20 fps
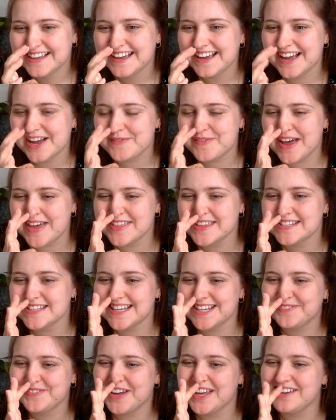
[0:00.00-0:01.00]
Heather
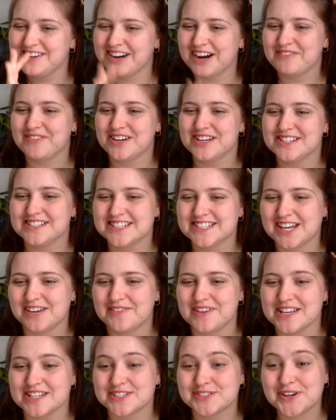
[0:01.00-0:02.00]
said, my grandma used to tell
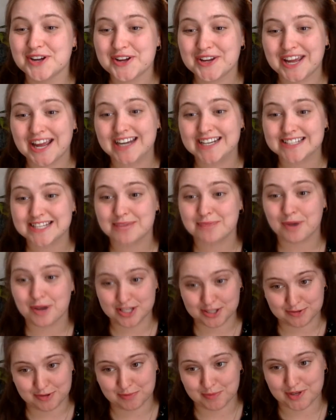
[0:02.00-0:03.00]
me it's not okay to say
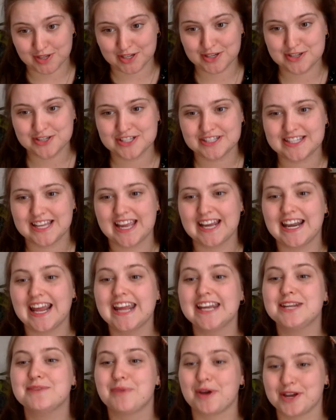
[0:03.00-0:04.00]
postwoman. You should say
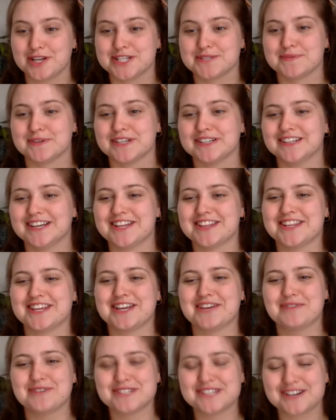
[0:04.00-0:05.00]
lady postman. I think
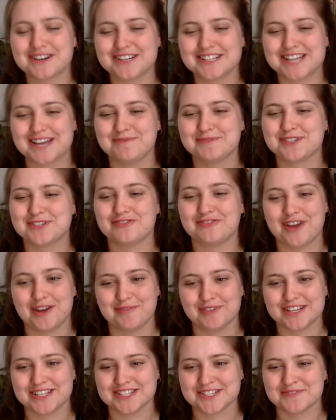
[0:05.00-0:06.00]
it was her attempt at
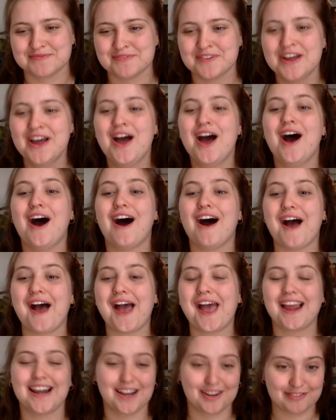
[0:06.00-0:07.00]
feminism.
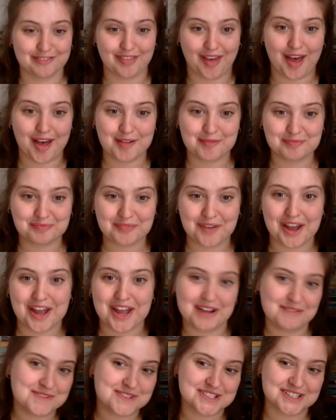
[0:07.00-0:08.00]
I love that. I
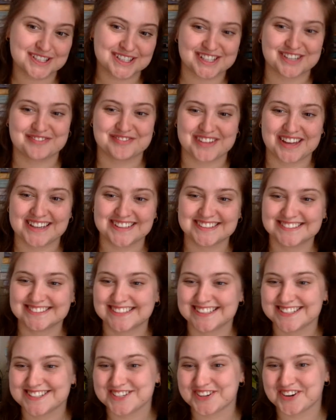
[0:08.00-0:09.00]
absolutely love that.
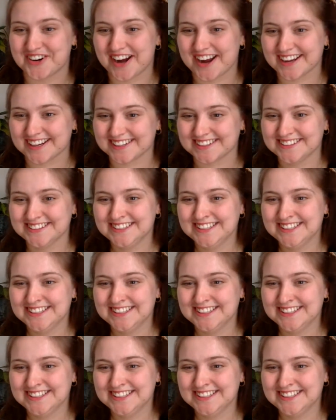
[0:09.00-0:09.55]
That's great.